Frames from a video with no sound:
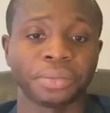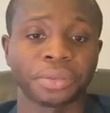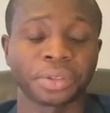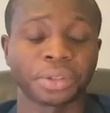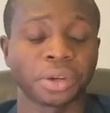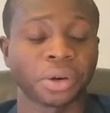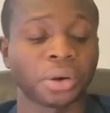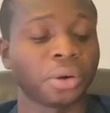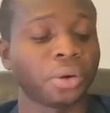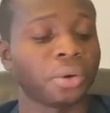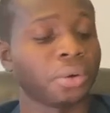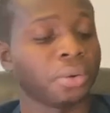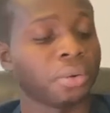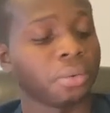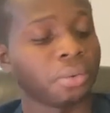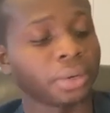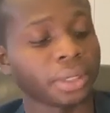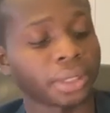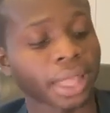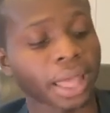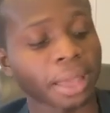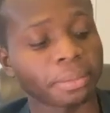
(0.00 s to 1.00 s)
So
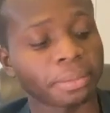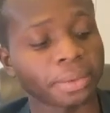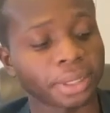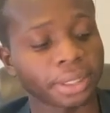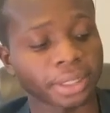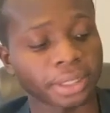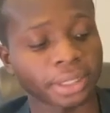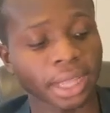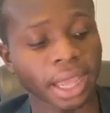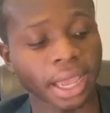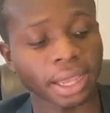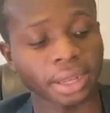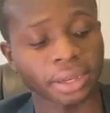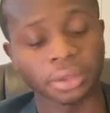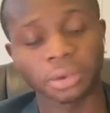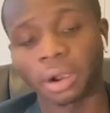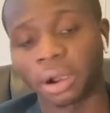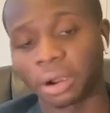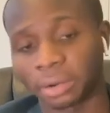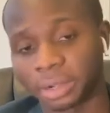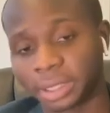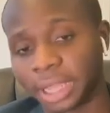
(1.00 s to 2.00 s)
with that being said,
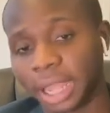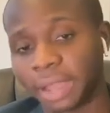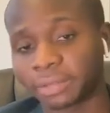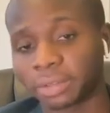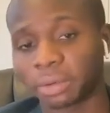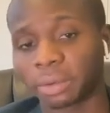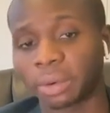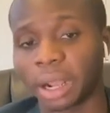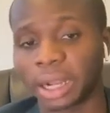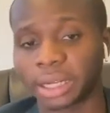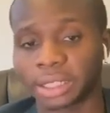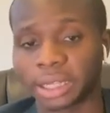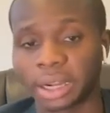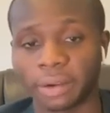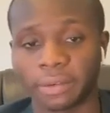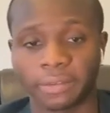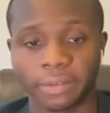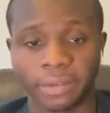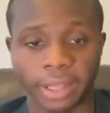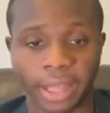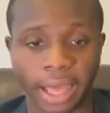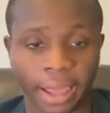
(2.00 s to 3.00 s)
you always have to watch
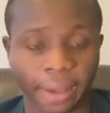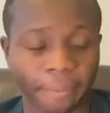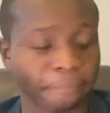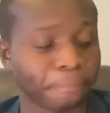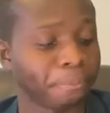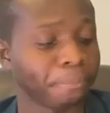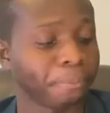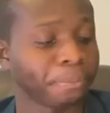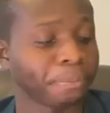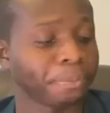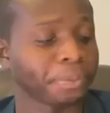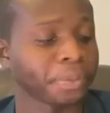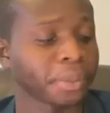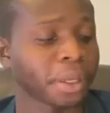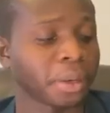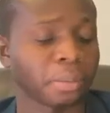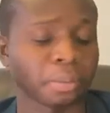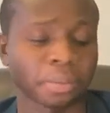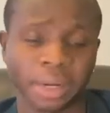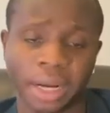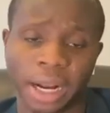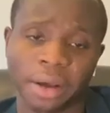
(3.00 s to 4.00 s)
out for that.
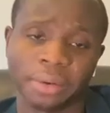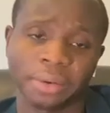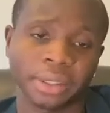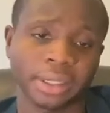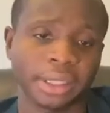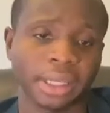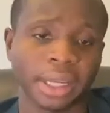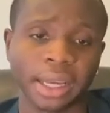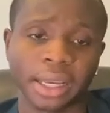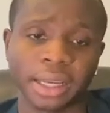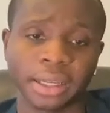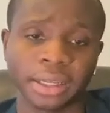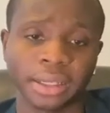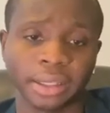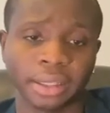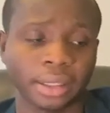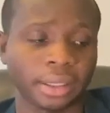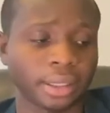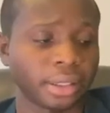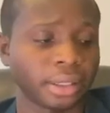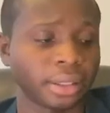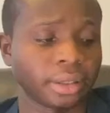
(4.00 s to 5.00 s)
But I would
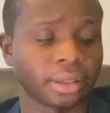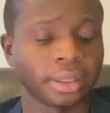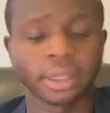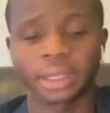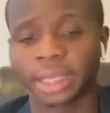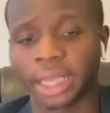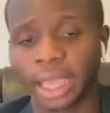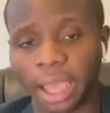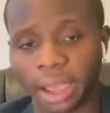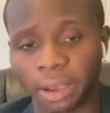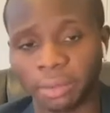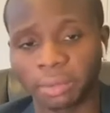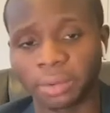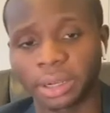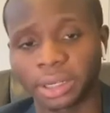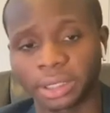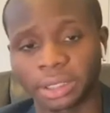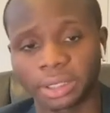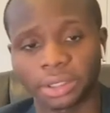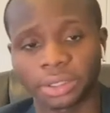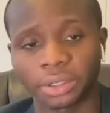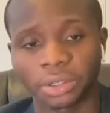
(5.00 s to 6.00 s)
say look at
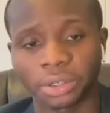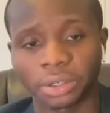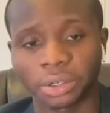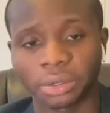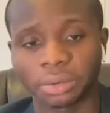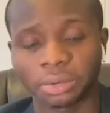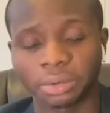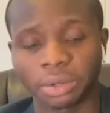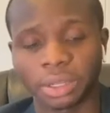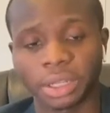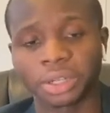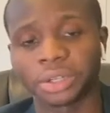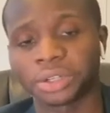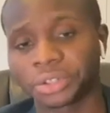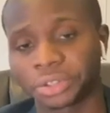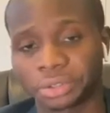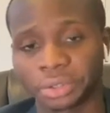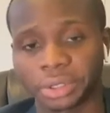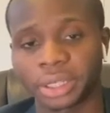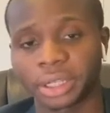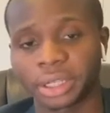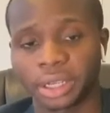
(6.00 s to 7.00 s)
what your
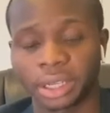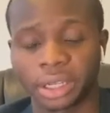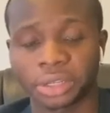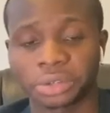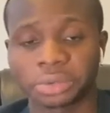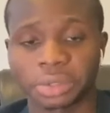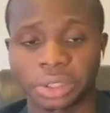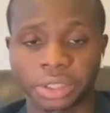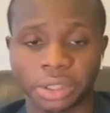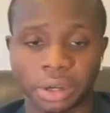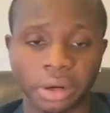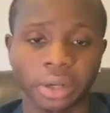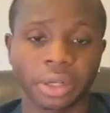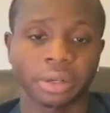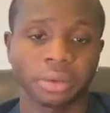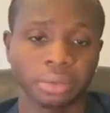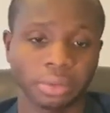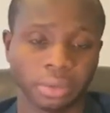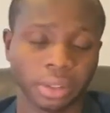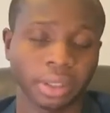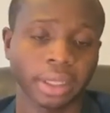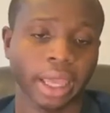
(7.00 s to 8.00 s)
industry is
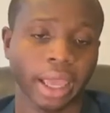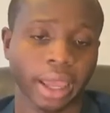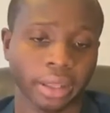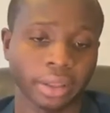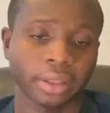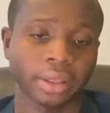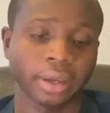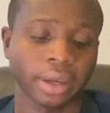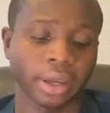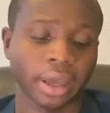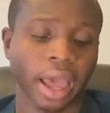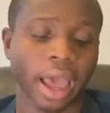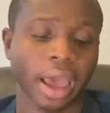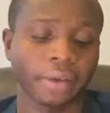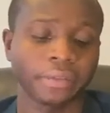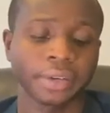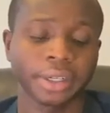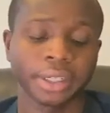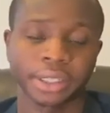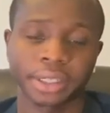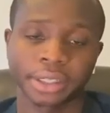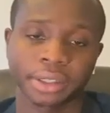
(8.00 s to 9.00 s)
returning. Look at the
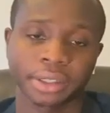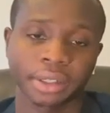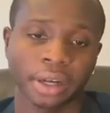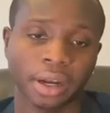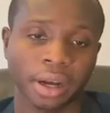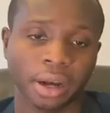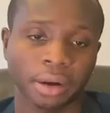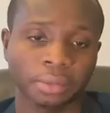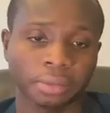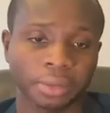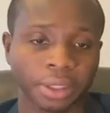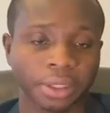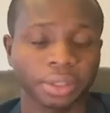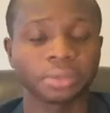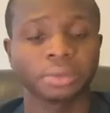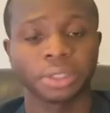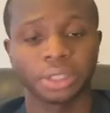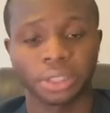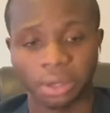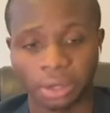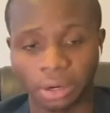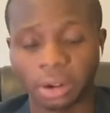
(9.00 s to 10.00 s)
average
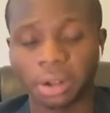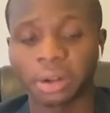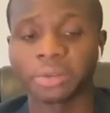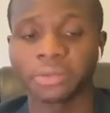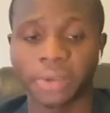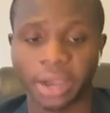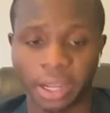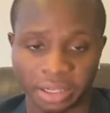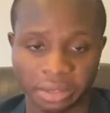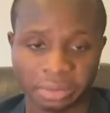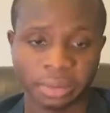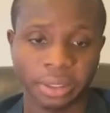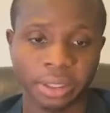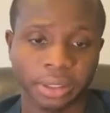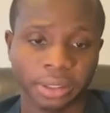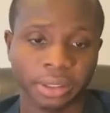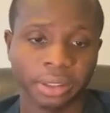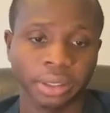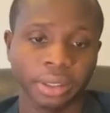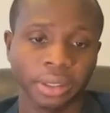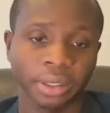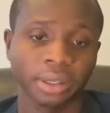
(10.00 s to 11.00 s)
return on investment
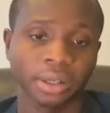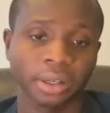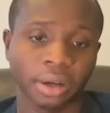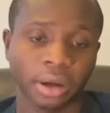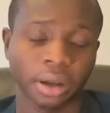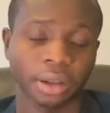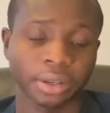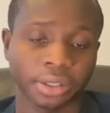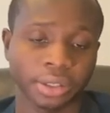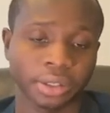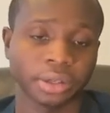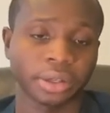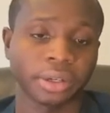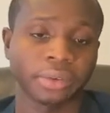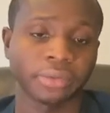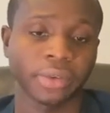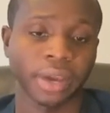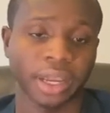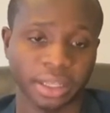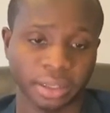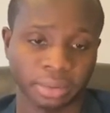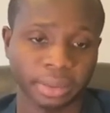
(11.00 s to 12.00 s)
on certain
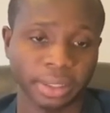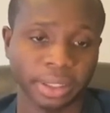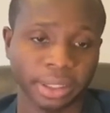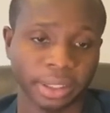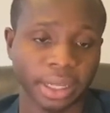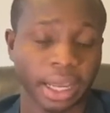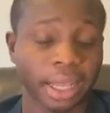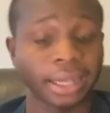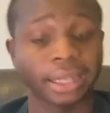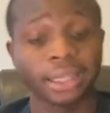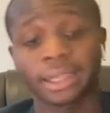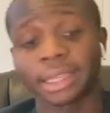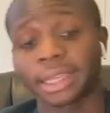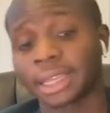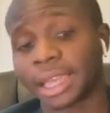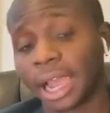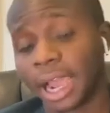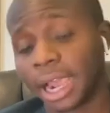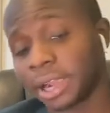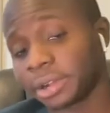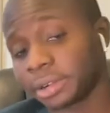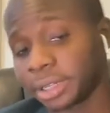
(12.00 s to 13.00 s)
investments. Anything
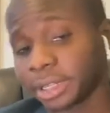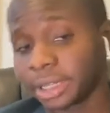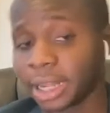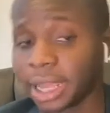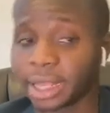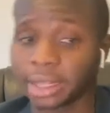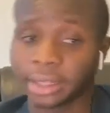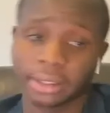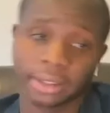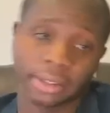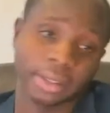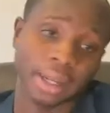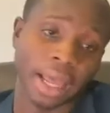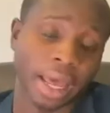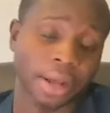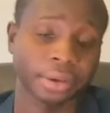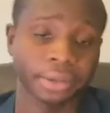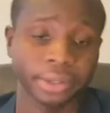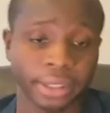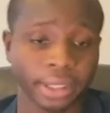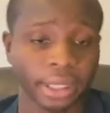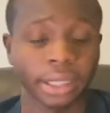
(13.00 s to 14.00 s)
higher than that, I
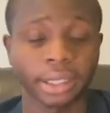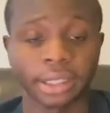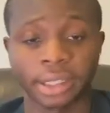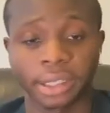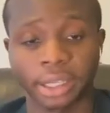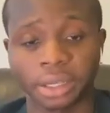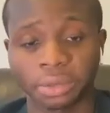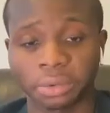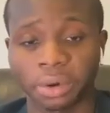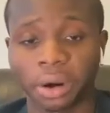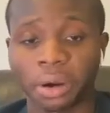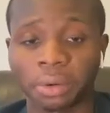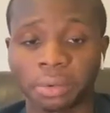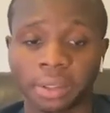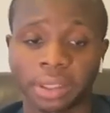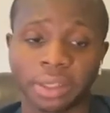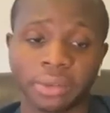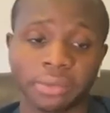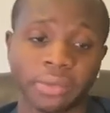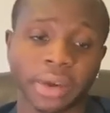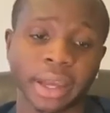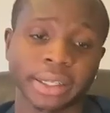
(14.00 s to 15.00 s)
don't see anything wrong
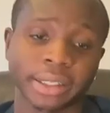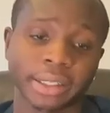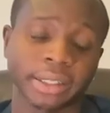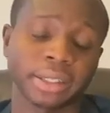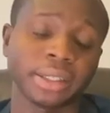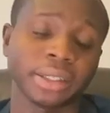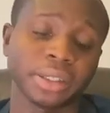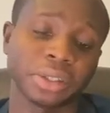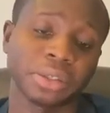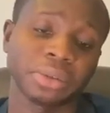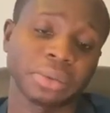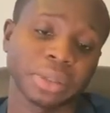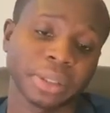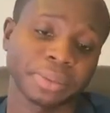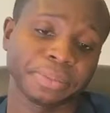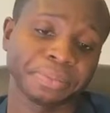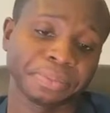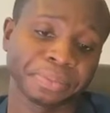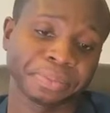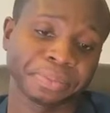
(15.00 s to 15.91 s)
with investing into it.